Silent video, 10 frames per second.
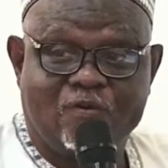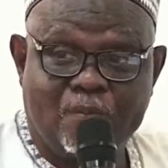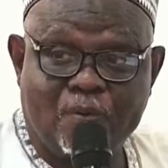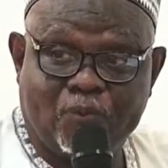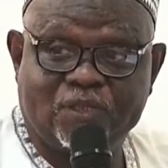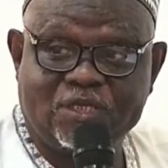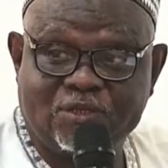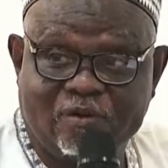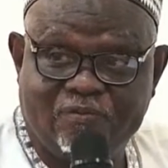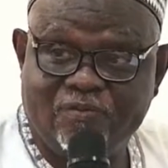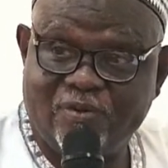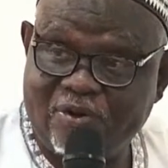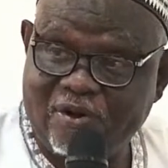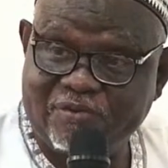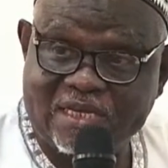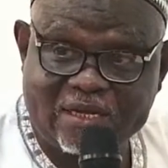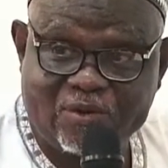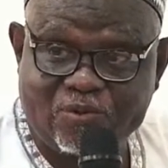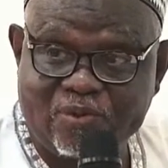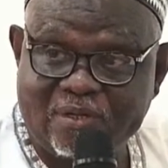for purposes of
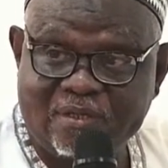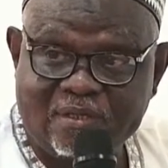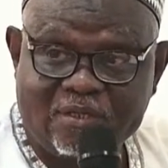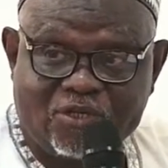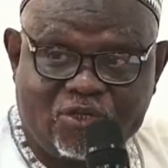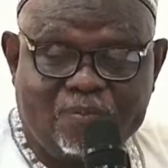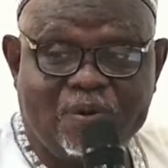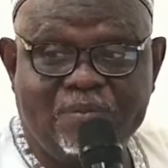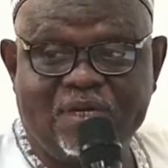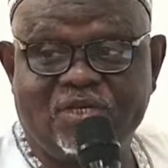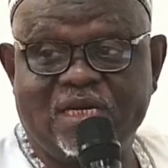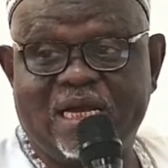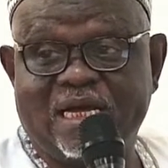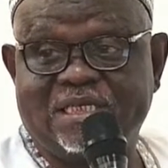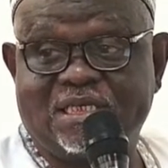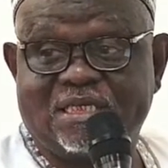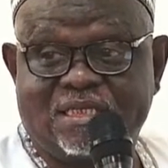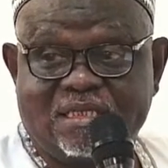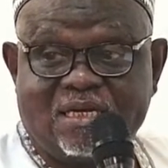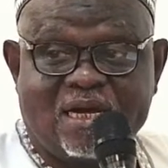off-cycle, supplementary
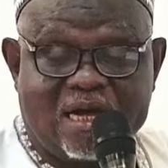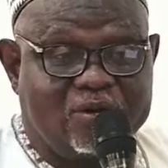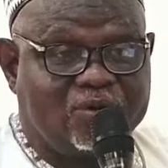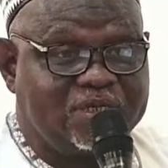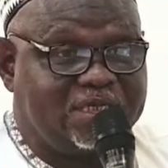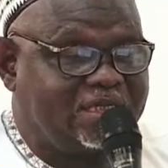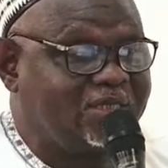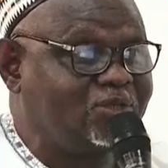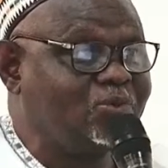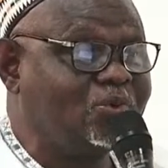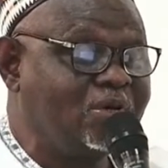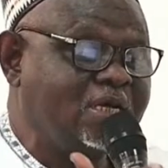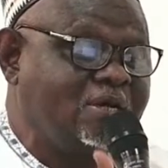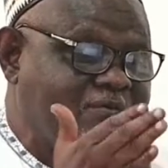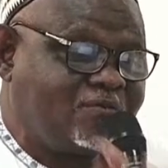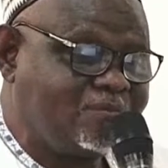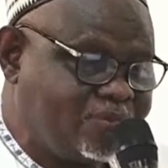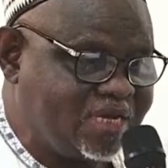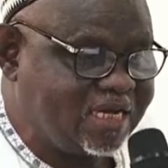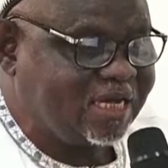elections, and all these things. So
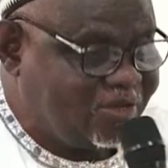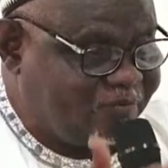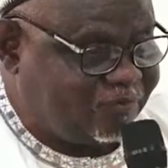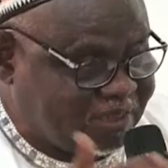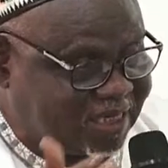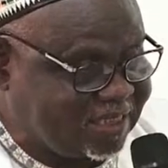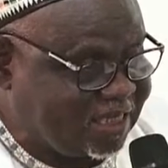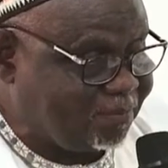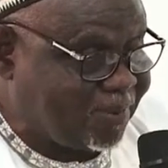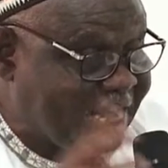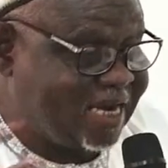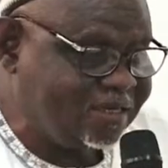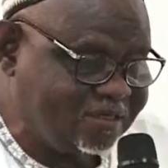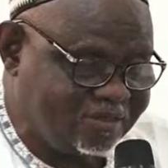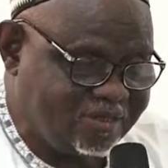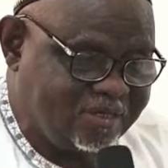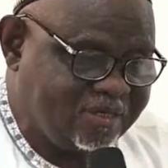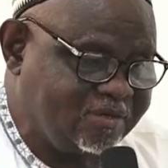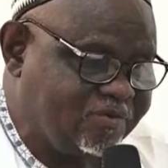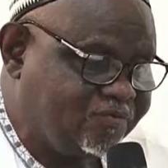from there, we've started planning
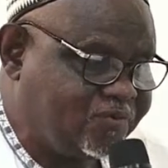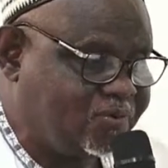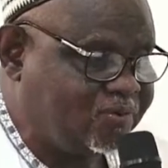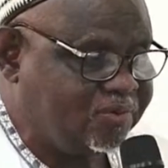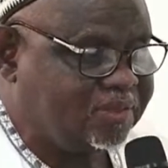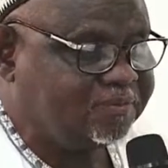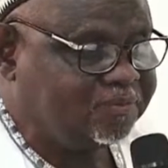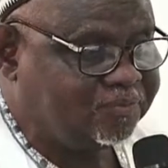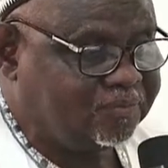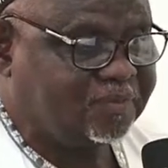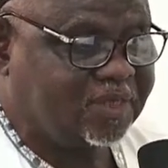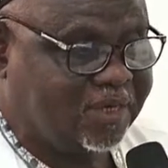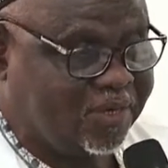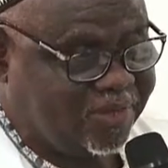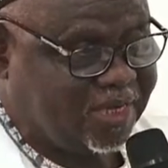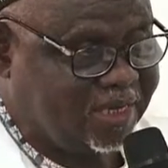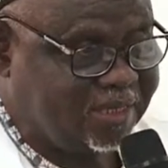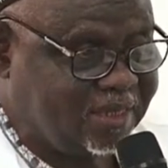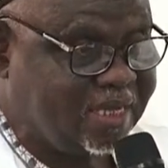for other